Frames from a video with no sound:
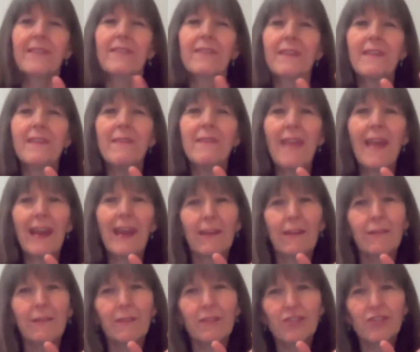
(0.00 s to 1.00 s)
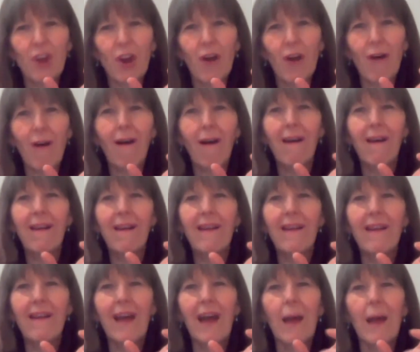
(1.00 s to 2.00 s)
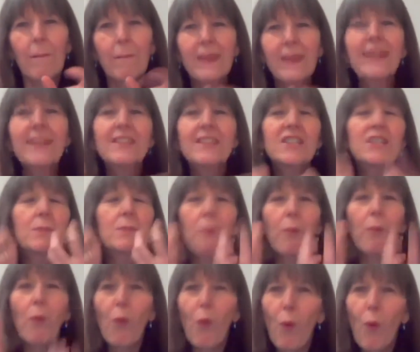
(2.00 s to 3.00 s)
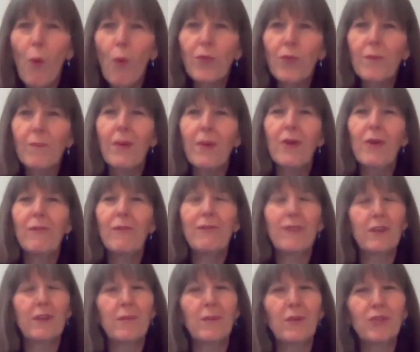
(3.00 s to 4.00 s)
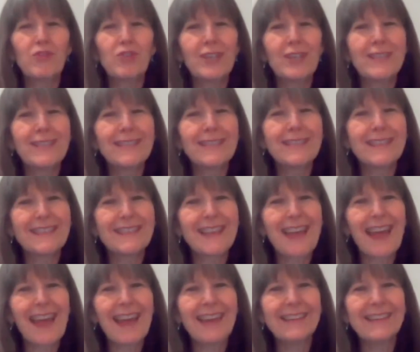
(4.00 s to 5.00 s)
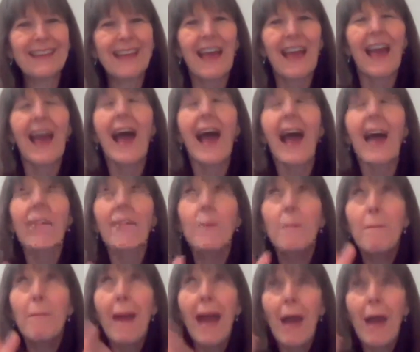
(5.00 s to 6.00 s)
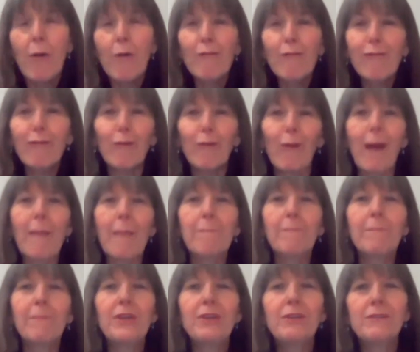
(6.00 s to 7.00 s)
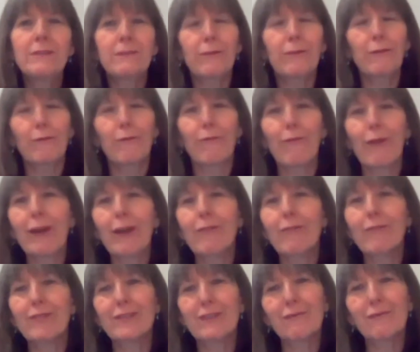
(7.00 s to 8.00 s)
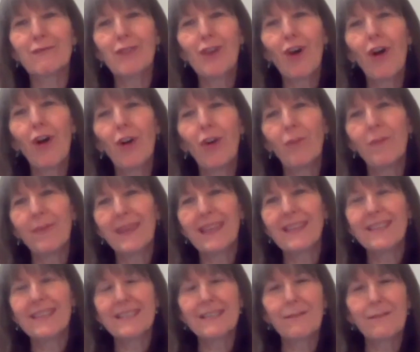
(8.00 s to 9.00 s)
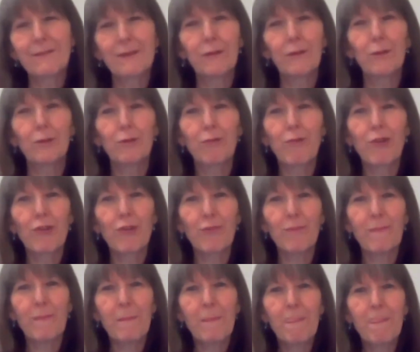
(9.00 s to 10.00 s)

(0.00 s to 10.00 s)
the thin neck of the jar and begins to pour the perfume on Jesus's head, and the powerful and beautiful fragrance of nard begins to fill the room.